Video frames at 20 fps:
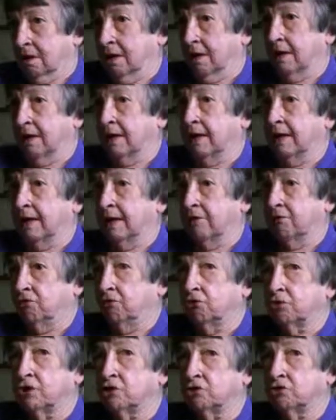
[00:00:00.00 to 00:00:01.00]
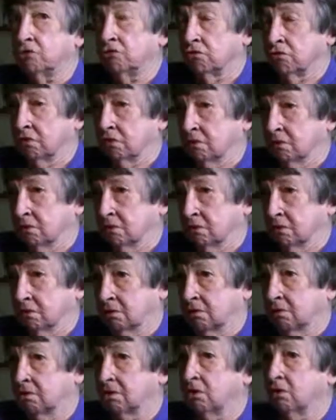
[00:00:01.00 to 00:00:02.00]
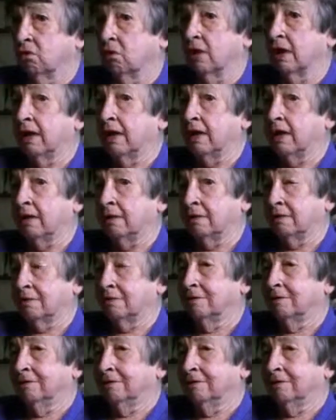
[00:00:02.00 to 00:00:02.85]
and I had 3 children, so I had